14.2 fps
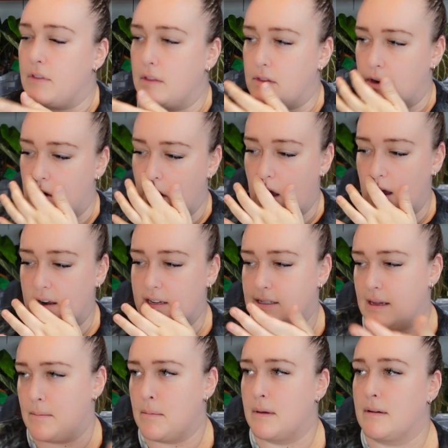that they're on is
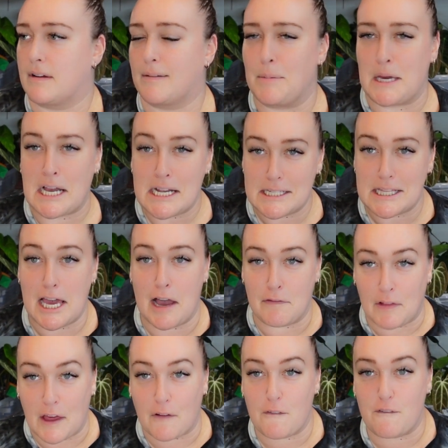because they have
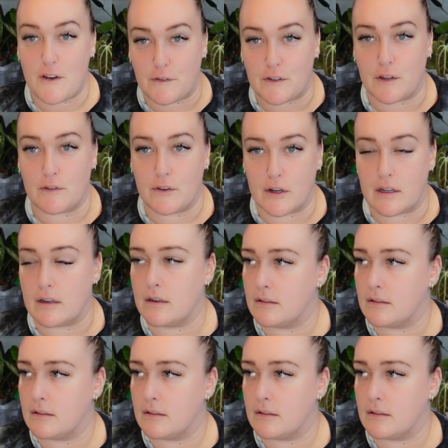like 50-foot